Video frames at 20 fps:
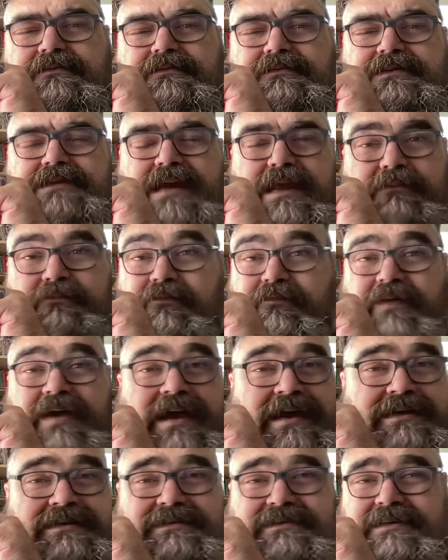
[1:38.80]
type
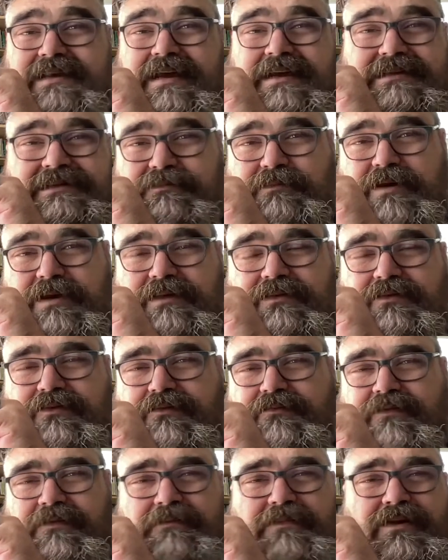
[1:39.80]
fast next month or
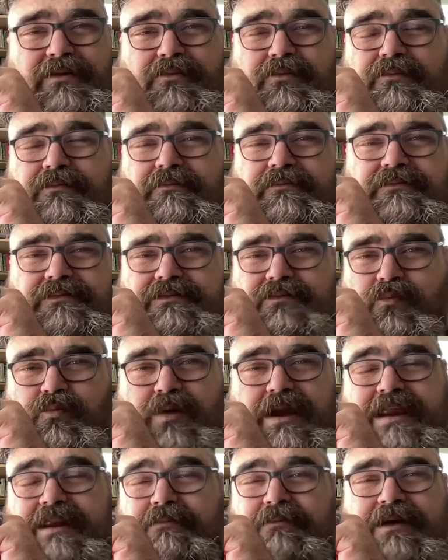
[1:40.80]
if I'm going to
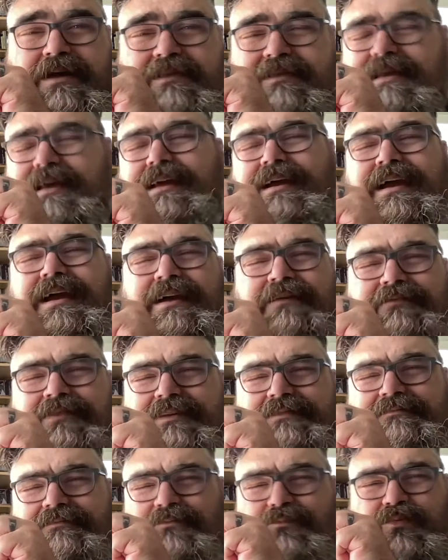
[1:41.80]
wait a month. I, I
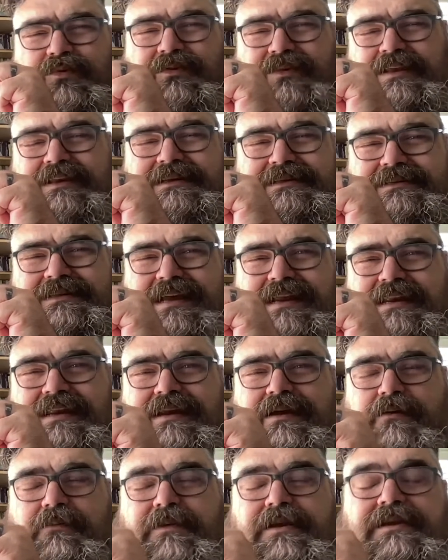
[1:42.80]
haven't really decided
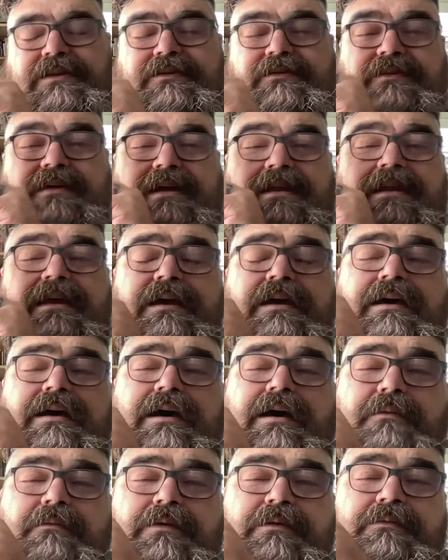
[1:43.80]
how I'm going to do that.
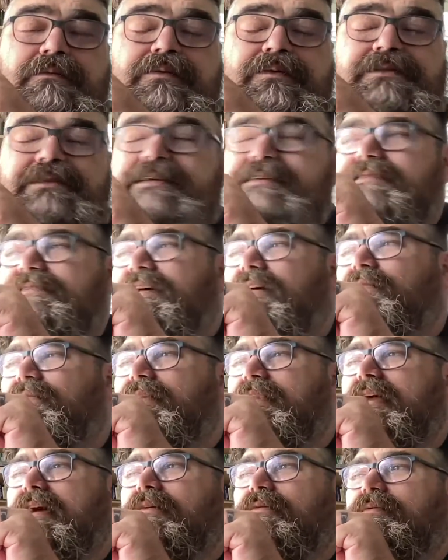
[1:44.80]
But I'm going to put these
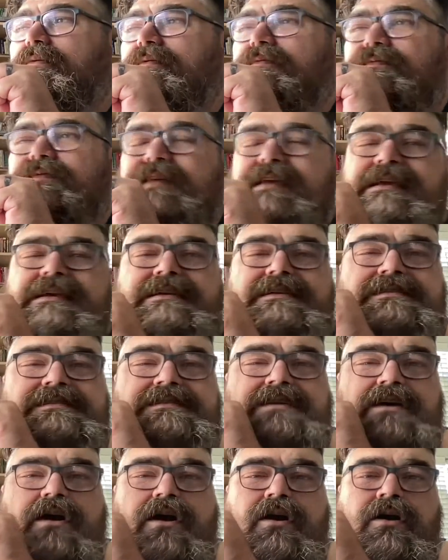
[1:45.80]
out. Now,
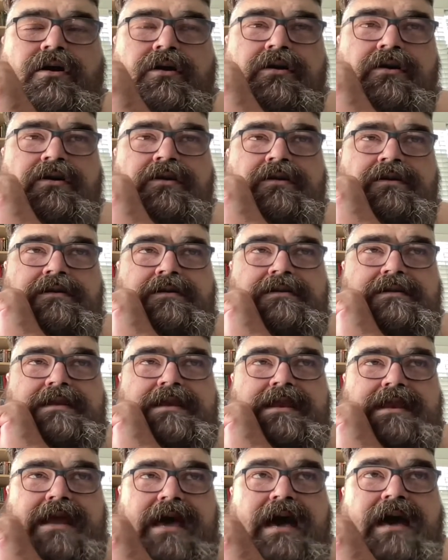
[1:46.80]
these are
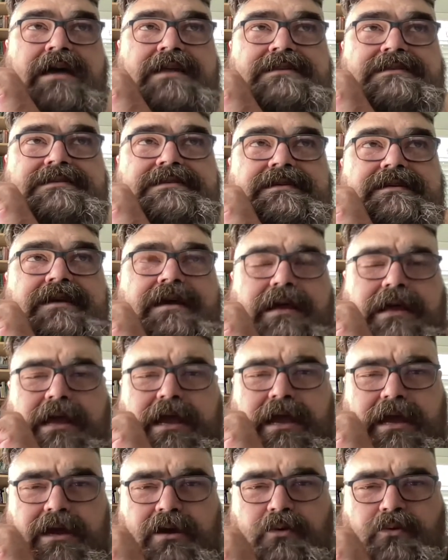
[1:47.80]
not
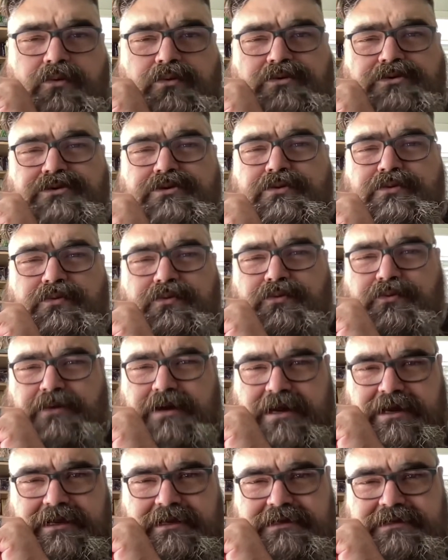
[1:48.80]
how to
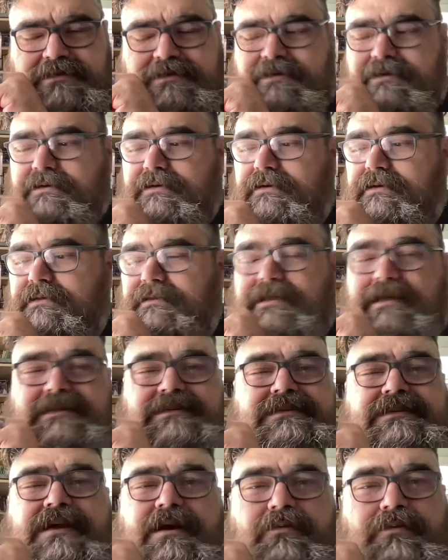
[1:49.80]
write.
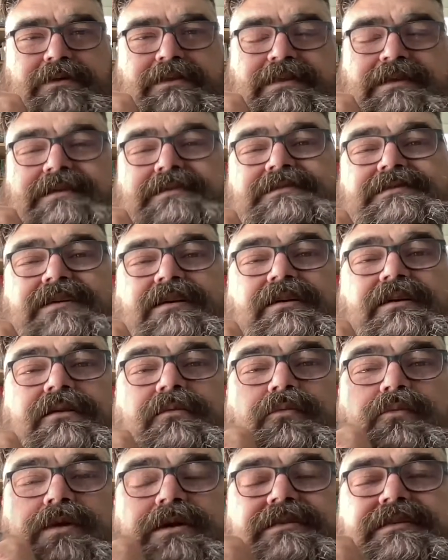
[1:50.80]
That's not what these are.
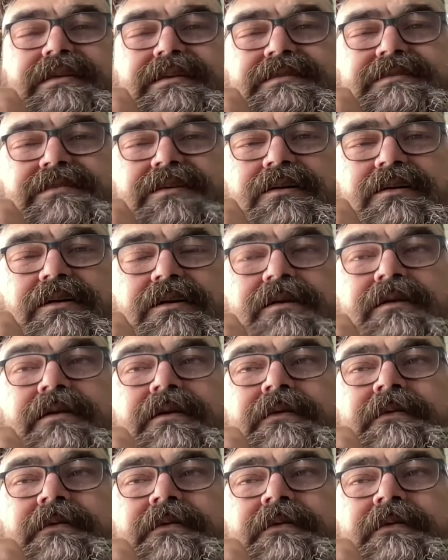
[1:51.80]
What these are,